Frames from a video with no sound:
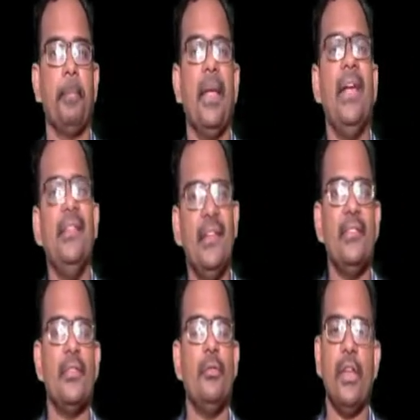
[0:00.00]
In
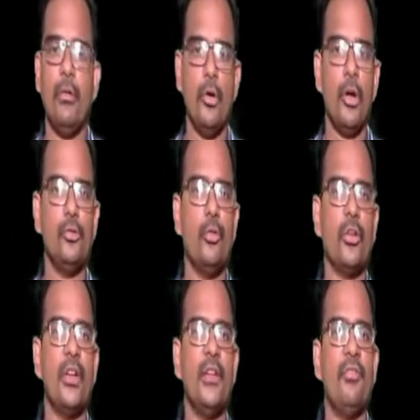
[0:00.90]
this, we have gone
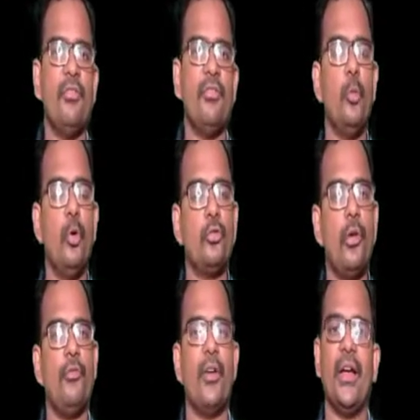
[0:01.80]
through the different modes
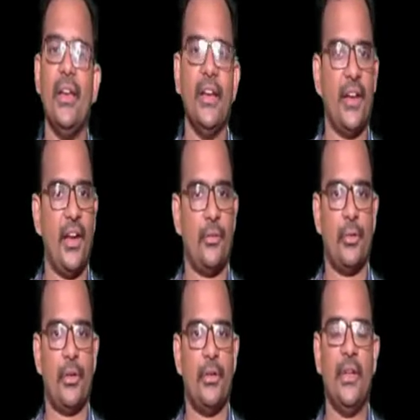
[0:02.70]
of heat
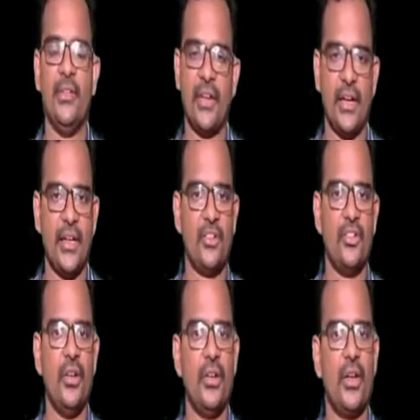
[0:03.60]
transfer, that is
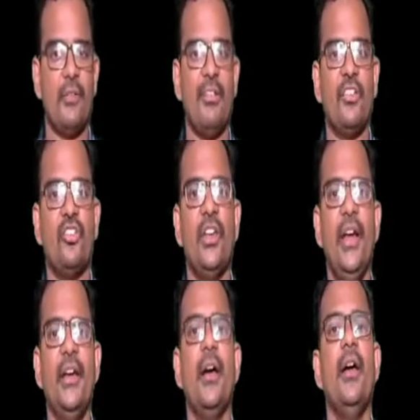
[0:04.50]
conduction, convection
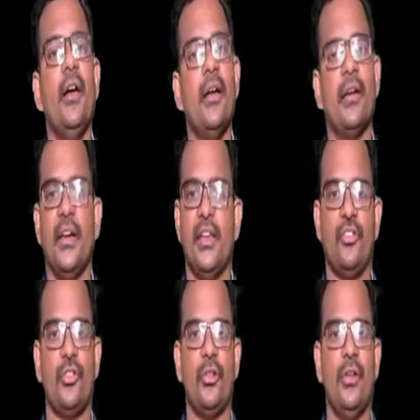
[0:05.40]
and
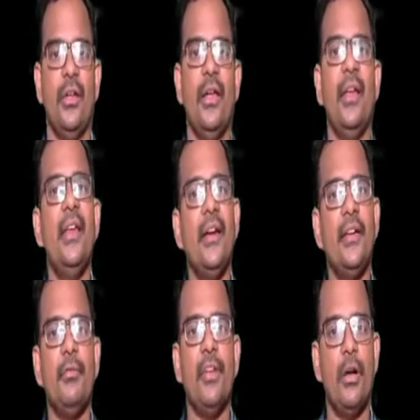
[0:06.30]
radiation.
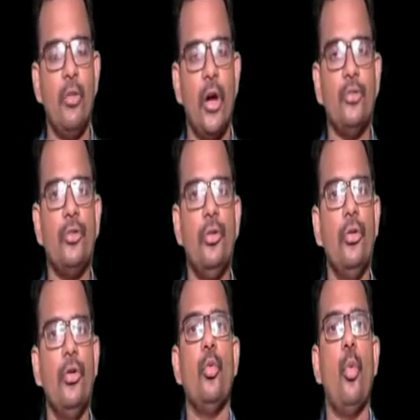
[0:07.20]
Later, we have gone
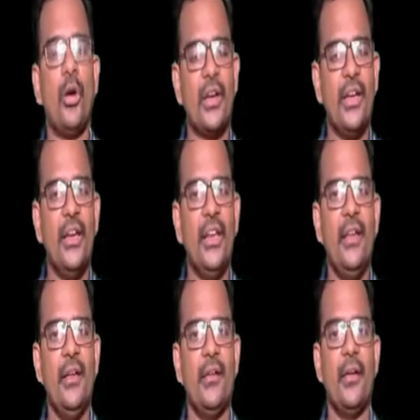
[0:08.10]
through water
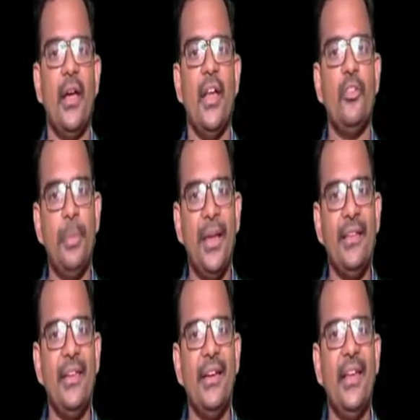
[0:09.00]
heating and
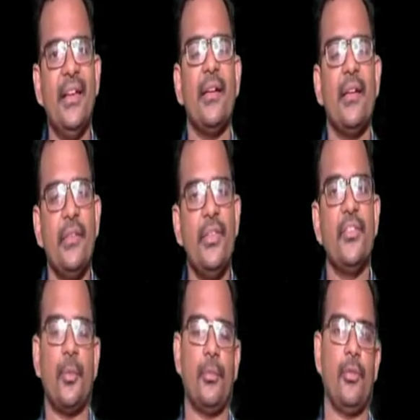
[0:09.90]
space heating
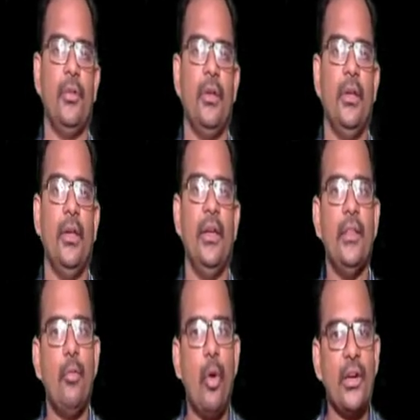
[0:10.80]
systems. In
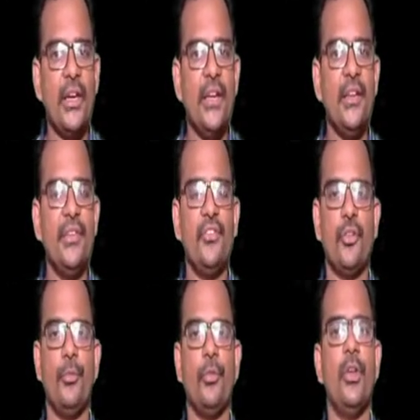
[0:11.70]
the water heating
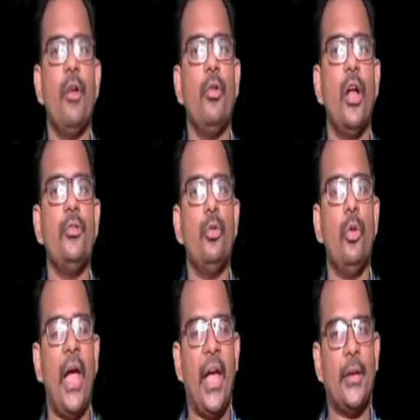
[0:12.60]
systems, we have gone
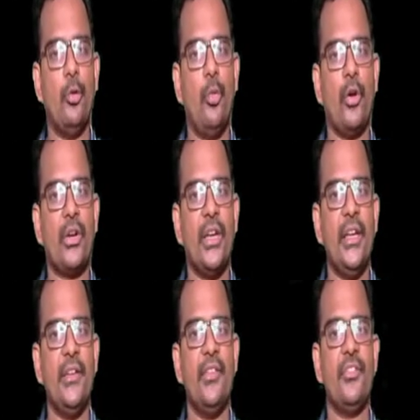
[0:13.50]
through active water
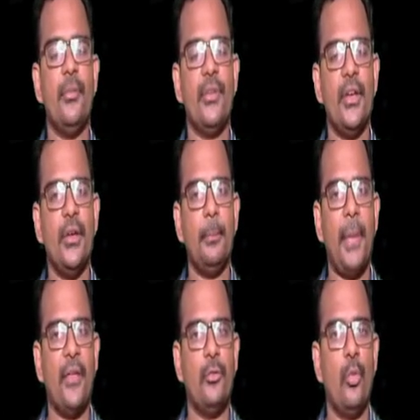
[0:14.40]
heating systems and
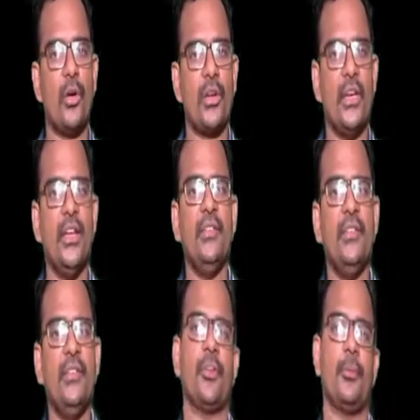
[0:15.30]
passive water heating
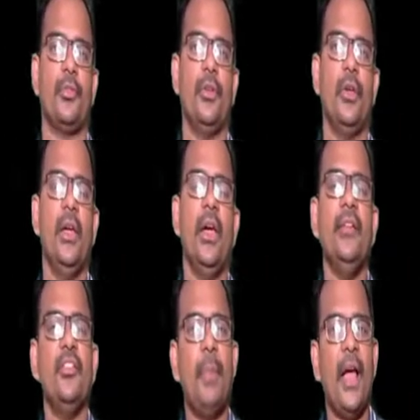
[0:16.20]
systems.
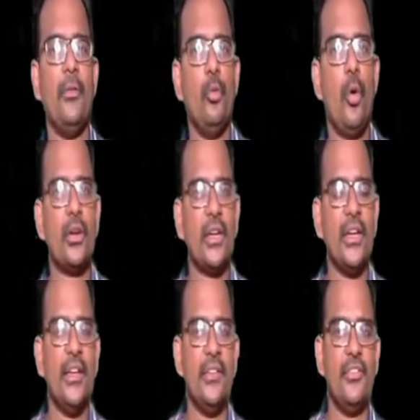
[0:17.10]
And this passive water
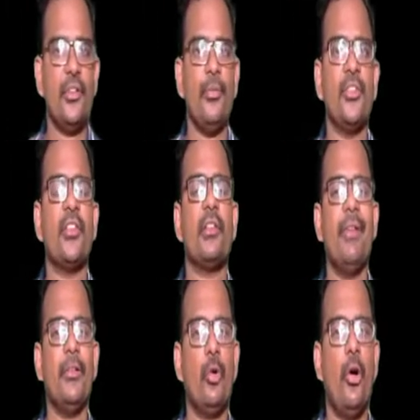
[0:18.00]
heating systems is
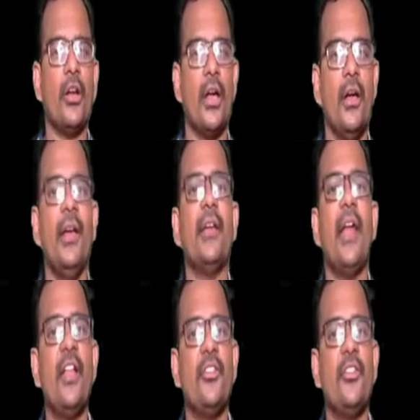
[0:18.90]
otherwise called
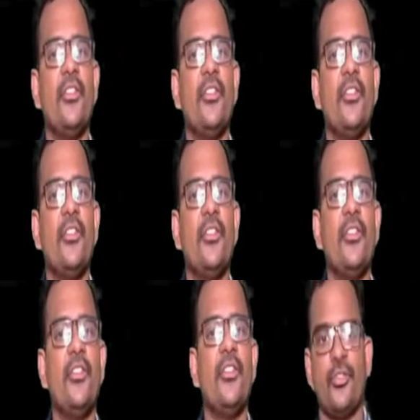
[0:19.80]
natural
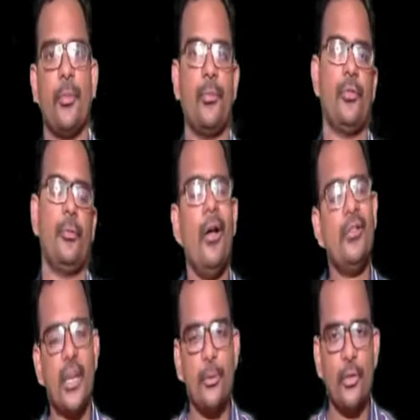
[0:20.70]
circulation systems
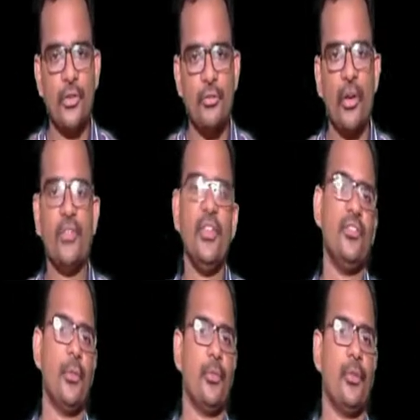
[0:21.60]
or thermosiphon
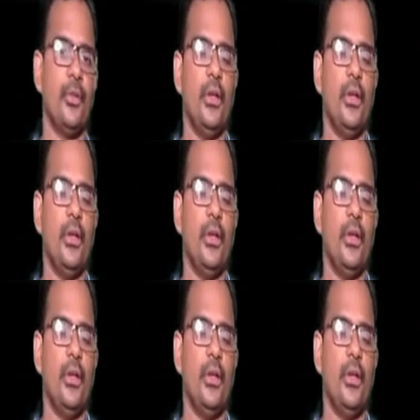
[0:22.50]
systems.